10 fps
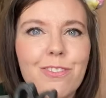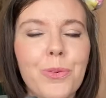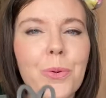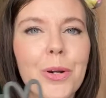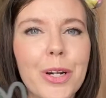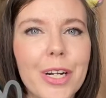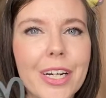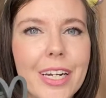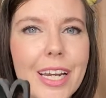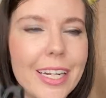for
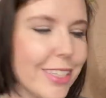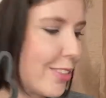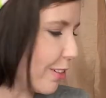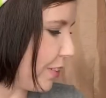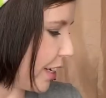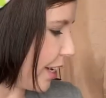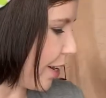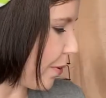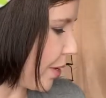an Easter video.